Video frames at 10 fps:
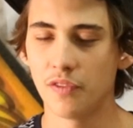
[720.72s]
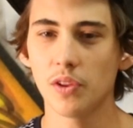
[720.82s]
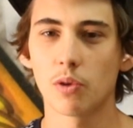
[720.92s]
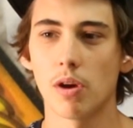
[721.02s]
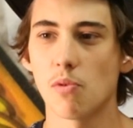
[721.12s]
feel
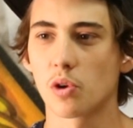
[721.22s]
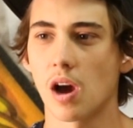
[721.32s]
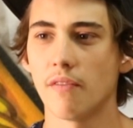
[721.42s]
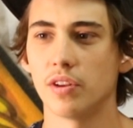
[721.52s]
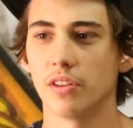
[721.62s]
like way more
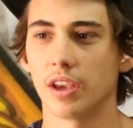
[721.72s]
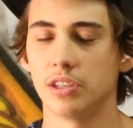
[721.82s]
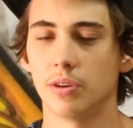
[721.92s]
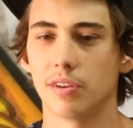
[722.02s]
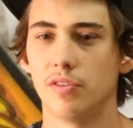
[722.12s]
confident
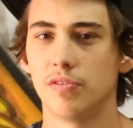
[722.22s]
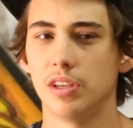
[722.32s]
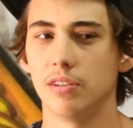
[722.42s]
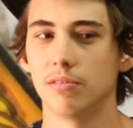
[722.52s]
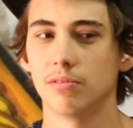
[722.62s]
like doing a
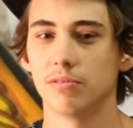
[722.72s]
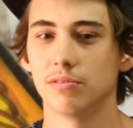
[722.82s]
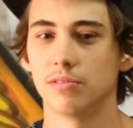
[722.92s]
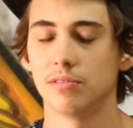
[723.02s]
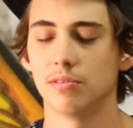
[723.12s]
50
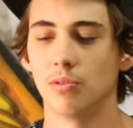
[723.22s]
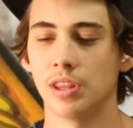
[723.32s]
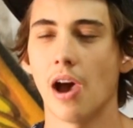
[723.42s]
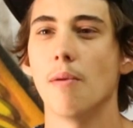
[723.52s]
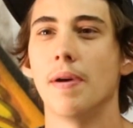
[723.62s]

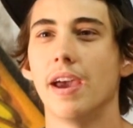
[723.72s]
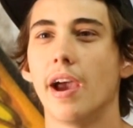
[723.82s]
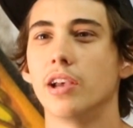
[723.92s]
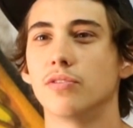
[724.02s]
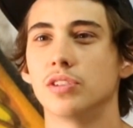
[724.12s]
without
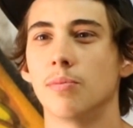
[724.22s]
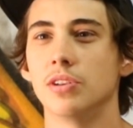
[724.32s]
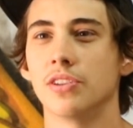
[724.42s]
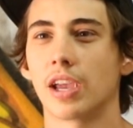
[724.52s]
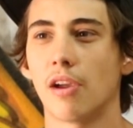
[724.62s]
pegs for some
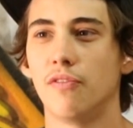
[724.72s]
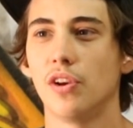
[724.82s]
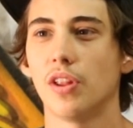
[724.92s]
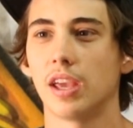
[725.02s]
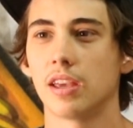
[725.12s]
reason. Like I
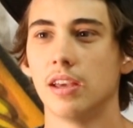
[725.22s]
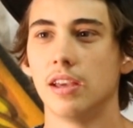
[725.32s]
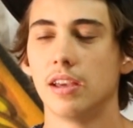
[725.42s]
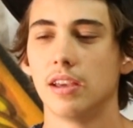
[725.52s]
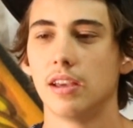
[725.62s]
feel like
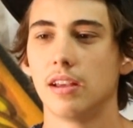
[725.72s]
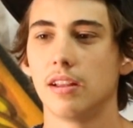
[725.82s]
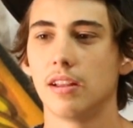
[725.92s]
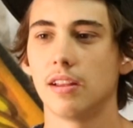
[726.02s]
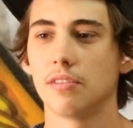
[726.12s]

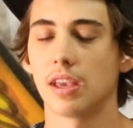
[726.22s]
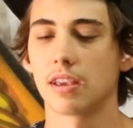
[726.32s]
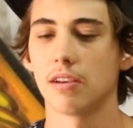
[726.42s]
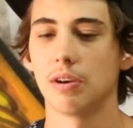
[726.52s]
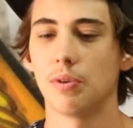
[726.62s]

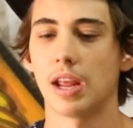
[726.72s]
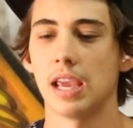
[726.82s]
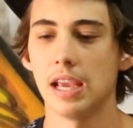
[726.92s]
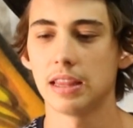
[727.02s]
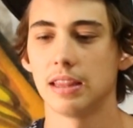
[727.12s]
when
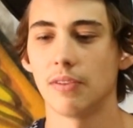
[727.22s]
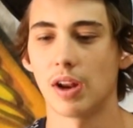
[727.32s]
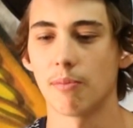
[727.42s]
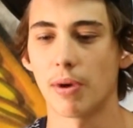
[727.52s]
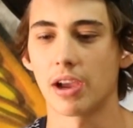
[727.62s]

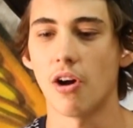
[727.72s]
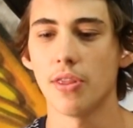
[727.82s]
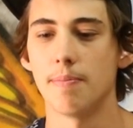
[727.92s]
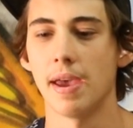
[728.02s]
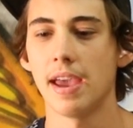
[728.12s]
I'm like on
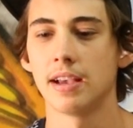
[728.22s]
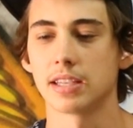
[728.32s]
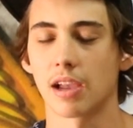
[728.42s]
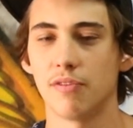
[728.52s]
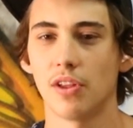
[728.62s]
the pegs,
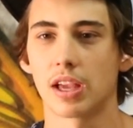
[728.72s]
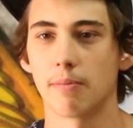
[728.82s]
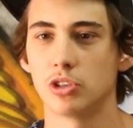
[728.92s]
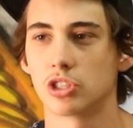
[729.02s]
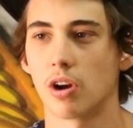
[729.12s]
like I feel like
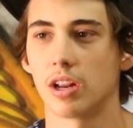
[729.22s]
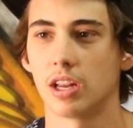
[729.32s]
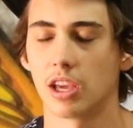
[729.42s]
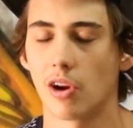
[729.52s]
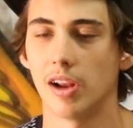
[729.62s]
I'm just
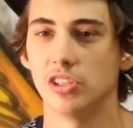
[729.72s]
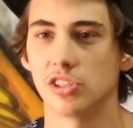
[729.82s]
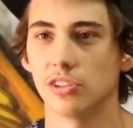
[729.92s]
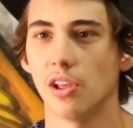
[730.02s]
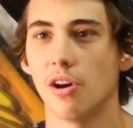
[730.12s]
gonna grind
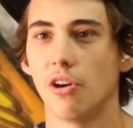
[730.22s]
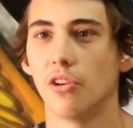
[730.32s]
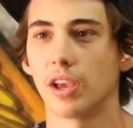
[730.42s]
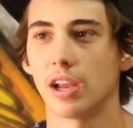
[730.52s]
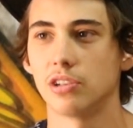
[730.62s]

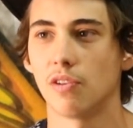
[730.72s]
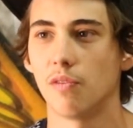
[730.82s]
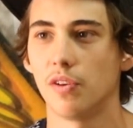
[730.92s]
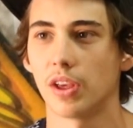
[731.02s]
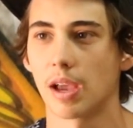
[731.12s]
slow. Like I just
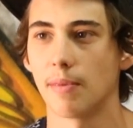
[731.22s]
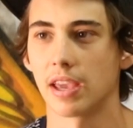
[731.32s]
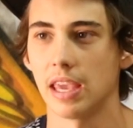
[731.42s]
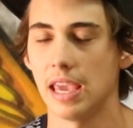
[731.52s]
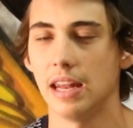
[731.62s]
don't feel like I'm
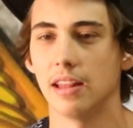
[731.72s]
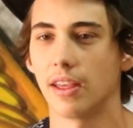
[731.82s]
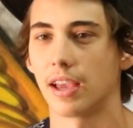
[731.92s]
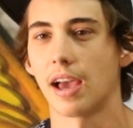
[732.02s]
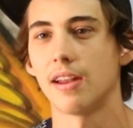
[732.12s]
like in it.
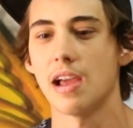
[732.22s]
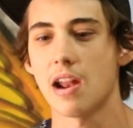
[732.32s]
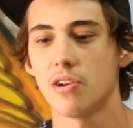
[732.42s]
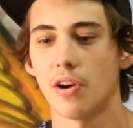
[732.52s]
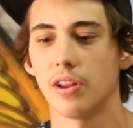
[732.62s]
Like I
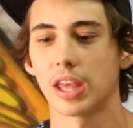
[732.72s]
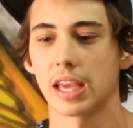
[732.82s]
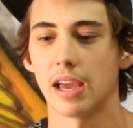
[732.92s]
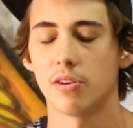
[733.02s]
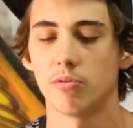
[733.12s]
don't know,
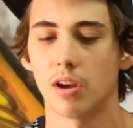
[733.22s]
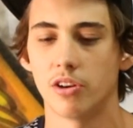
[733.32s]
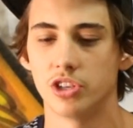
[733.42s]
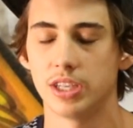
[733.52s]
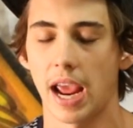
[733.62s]
I don't
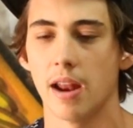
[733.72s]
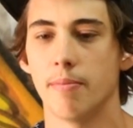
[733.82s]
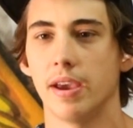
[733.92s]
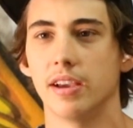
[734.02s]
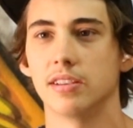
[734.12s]
understand
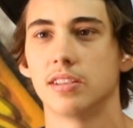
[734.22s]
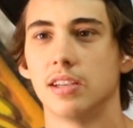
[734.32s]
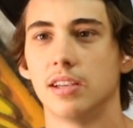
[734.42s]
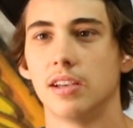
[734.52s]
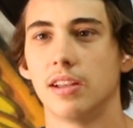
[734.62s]
pegs.
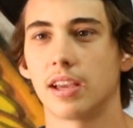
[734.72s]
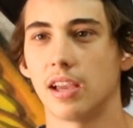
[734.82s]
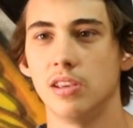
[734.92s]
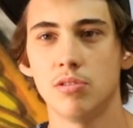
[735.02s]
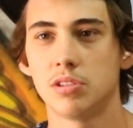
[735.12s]
Like
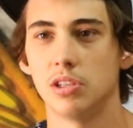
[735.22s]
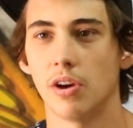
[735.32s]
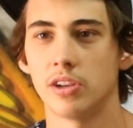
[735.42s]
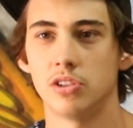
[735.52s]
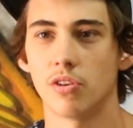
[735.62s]
I used to,
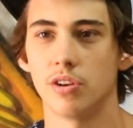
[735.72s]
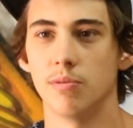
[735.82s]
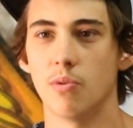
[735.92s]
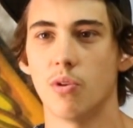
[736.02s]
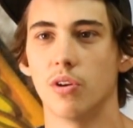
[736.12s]
I just don't
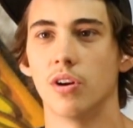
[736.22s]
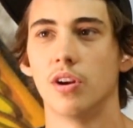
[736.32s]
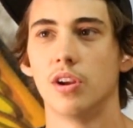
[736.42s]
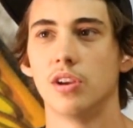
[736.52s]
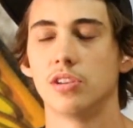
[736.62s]
anymore.
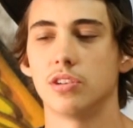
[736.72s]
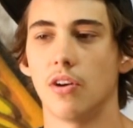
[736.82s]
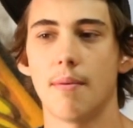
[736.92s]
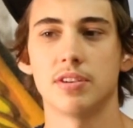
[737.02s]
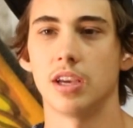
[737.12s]
So
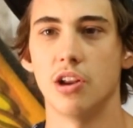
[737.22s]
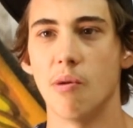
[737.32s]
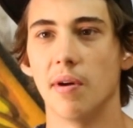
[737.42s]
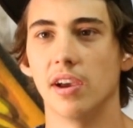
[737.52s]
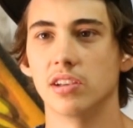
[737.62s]
I'm gonna say no
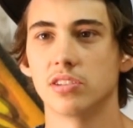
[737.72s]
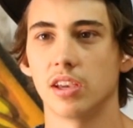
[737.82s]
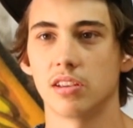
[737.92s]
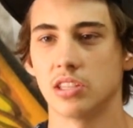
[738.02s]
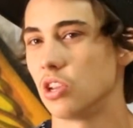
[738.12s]
pegs,
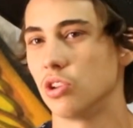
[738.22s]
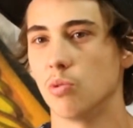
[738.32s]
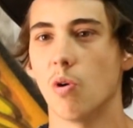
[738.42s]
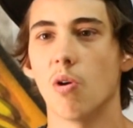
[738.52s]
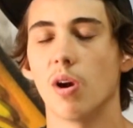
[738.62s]
like because then you can do
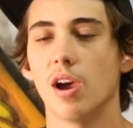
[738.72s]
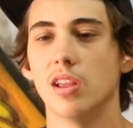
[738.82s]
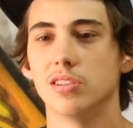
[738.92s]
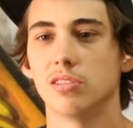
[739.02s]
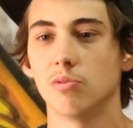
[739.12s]
wall
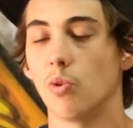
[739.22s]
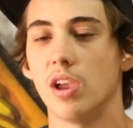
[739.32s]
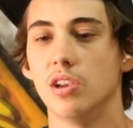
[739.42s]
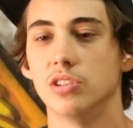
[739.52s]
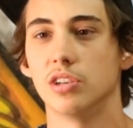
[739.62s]
rides
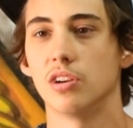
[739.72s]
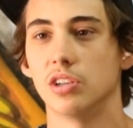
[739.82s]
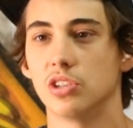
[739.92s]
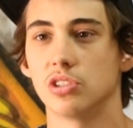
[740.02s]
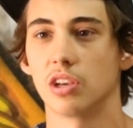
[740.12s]
way easier and
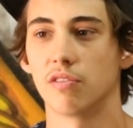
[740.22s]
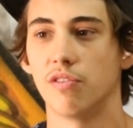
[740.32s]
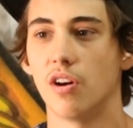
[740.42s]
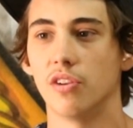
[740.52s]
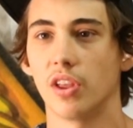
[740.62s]
it's just like
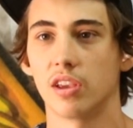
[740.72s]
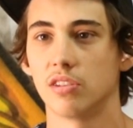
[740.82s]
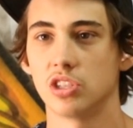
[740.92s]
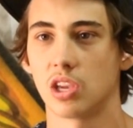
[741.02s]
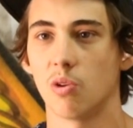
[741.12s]
fun. Like
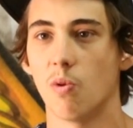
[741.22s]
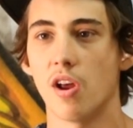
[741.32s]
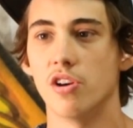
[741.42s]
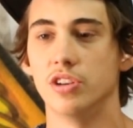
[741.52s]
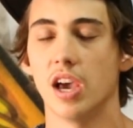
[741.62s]
just get a
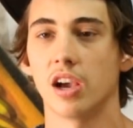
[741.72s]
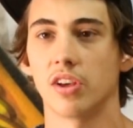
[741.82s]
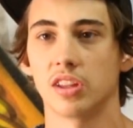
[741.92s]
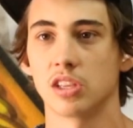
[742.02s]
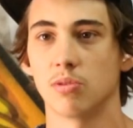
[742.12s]
wider deck.
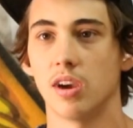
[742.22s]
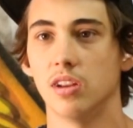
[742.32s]
Like that's what I